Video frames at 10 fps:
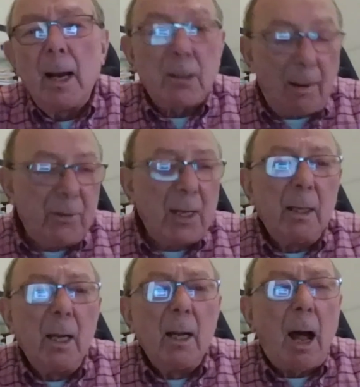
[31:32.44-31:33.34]
As I've
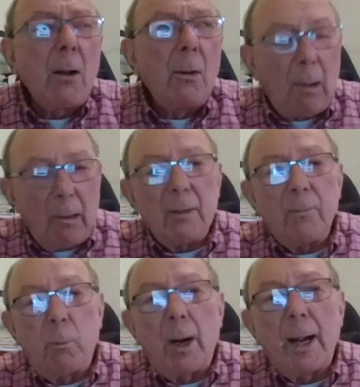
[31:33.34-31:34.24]
said, a lot
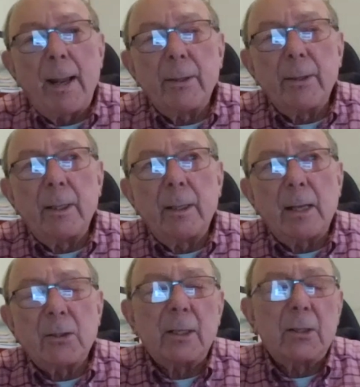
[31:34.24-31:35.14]
of where
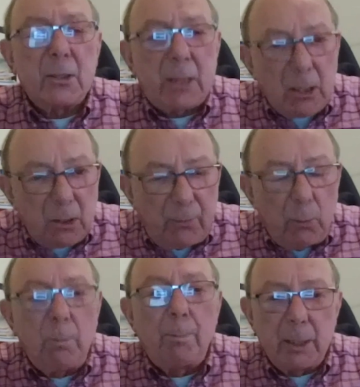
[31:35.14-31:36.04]
a
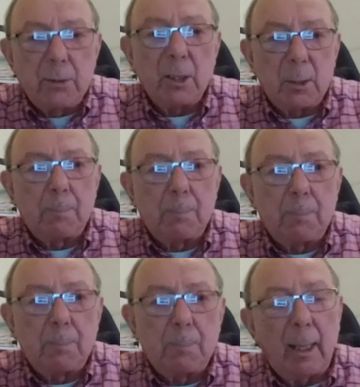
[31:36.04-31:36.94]
successful business
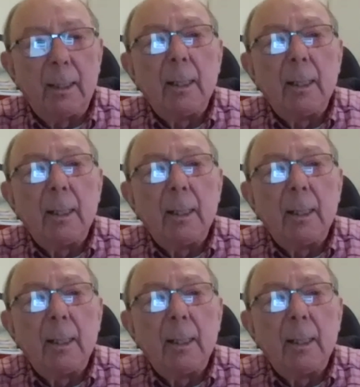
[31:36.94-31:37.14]
broker